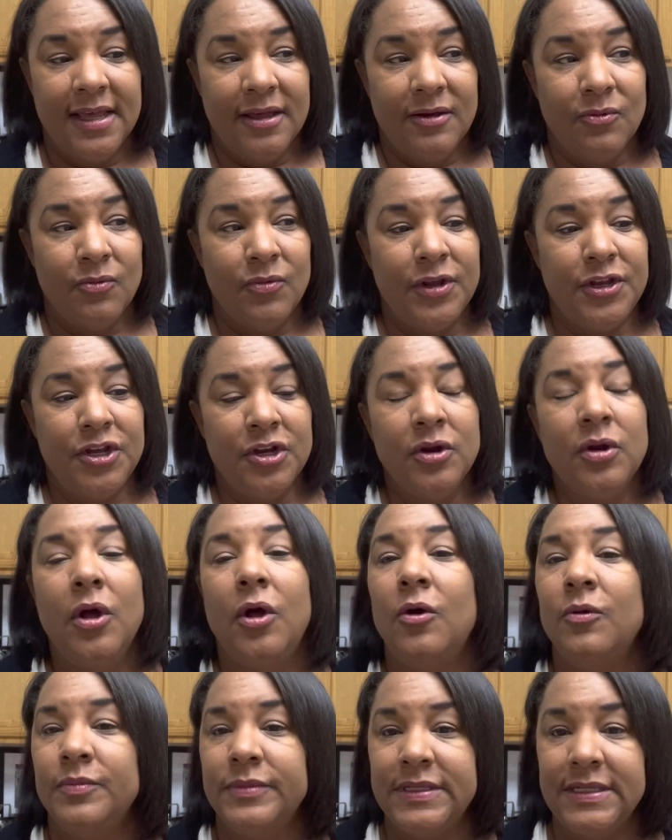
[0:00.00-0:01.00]
when you're
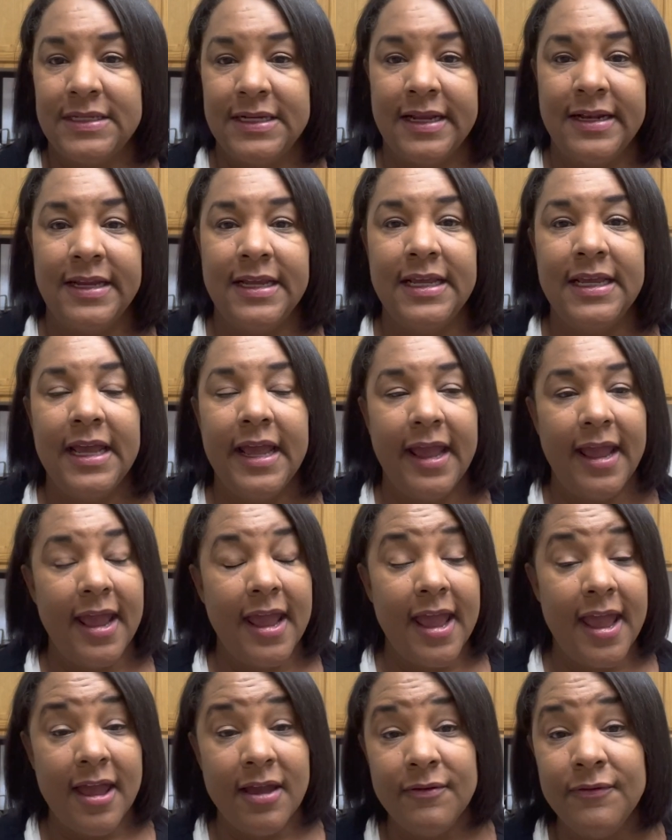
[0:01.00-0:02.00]
homesteading,
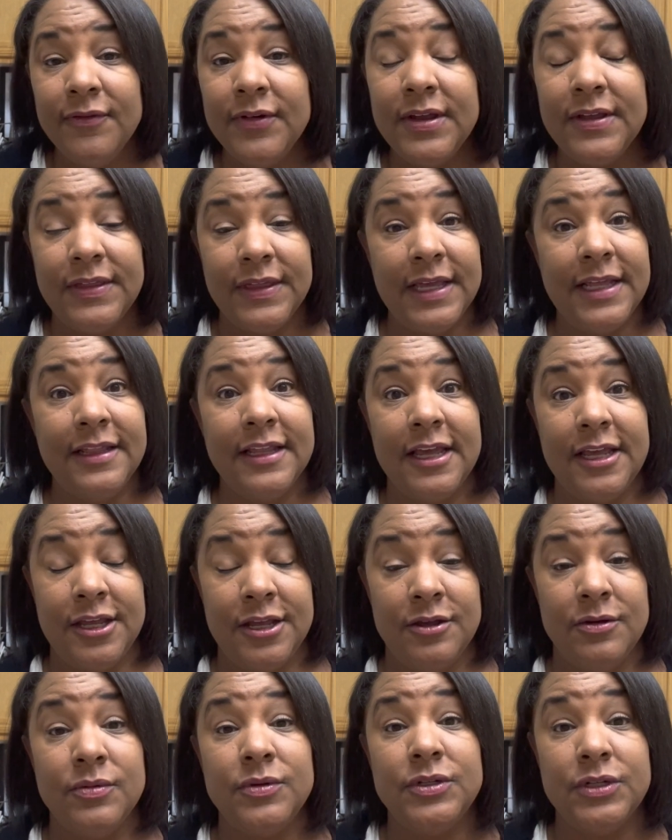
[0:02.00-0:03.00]
everything that
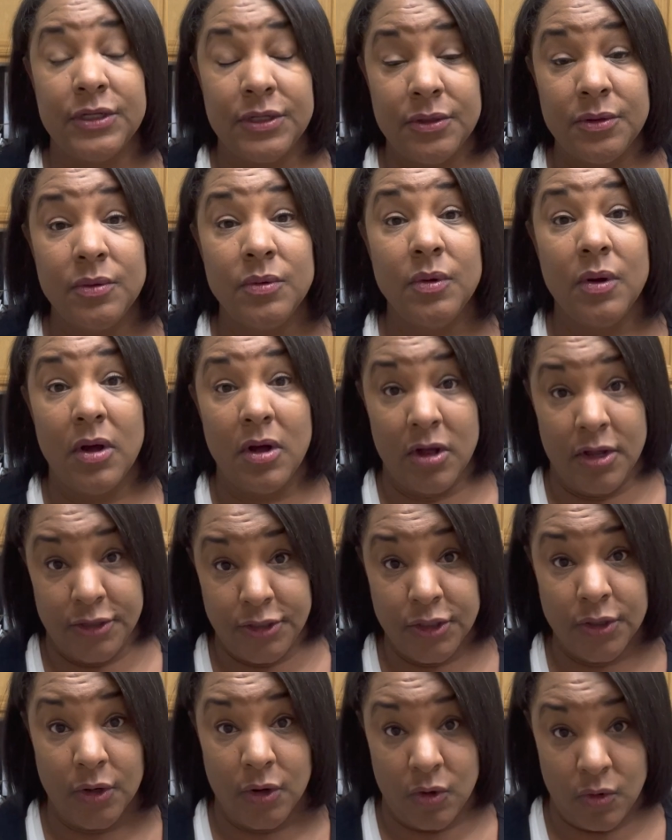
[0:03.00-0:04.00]
you do on
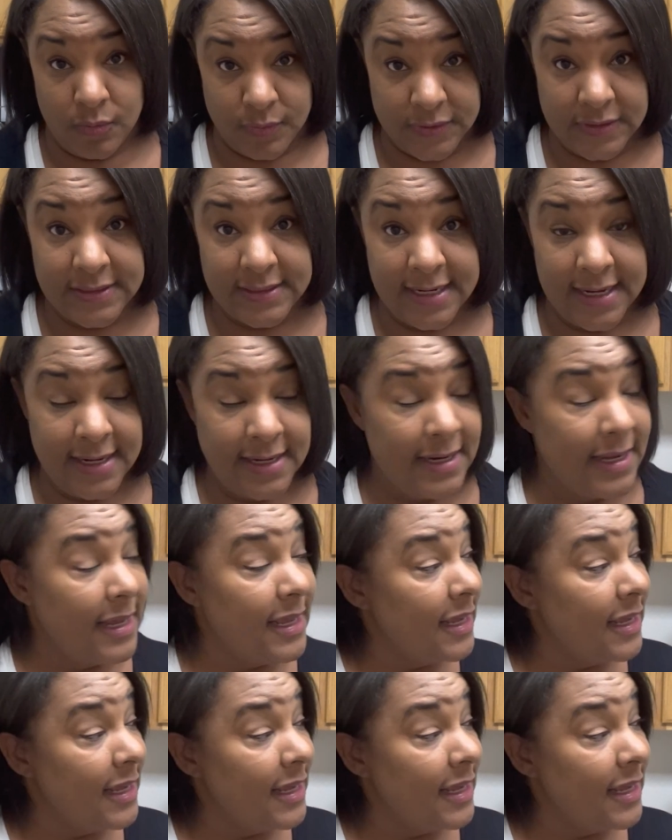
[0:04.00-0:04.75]
your homestead